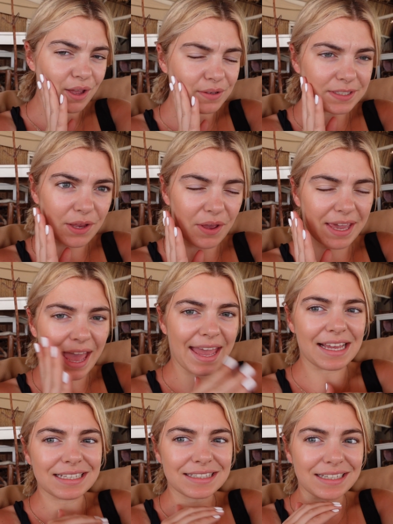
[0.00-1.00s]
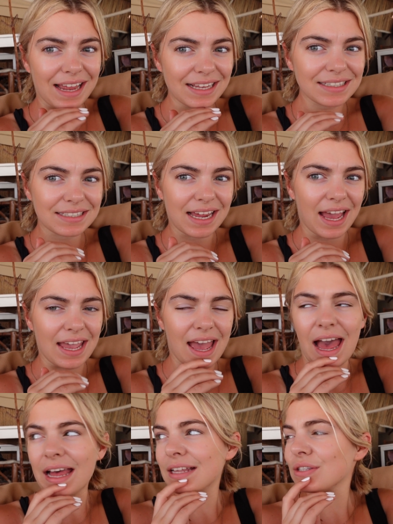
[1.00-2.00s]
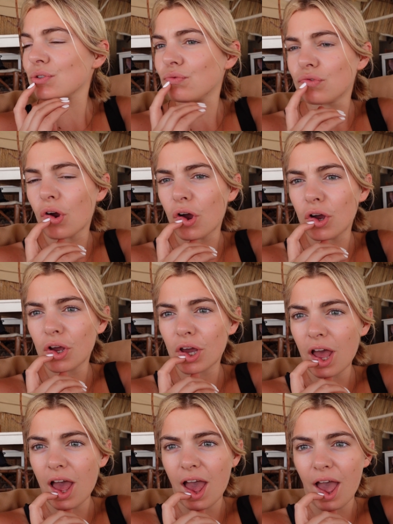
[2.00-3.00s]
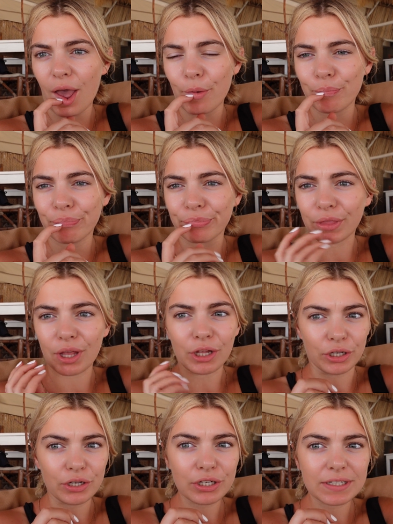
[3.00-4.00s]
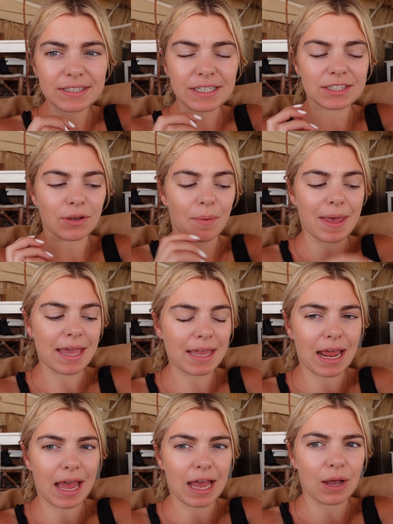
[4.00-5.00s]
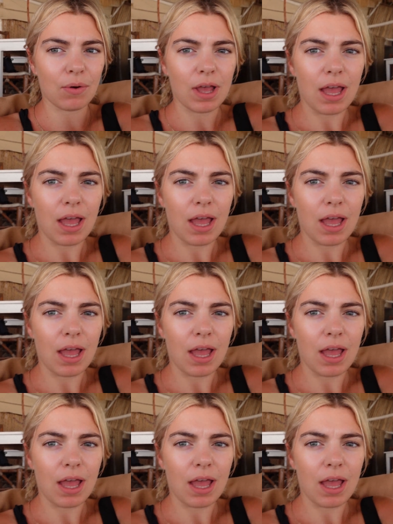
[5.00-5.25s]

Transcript: uh, so okay, it is the last day at Roc um, Luxe, so I'm here now.